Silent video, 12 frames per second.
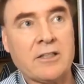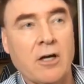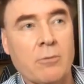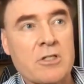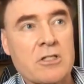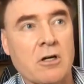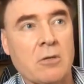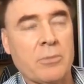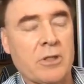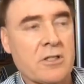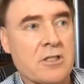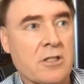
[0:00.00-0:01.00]
Homo
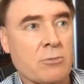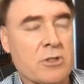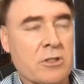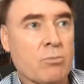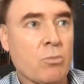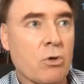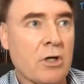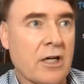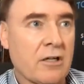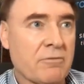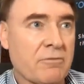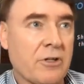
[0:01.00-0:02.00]
sapiens, it was more kind
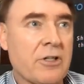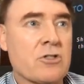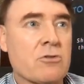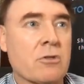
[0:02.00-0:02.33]
of very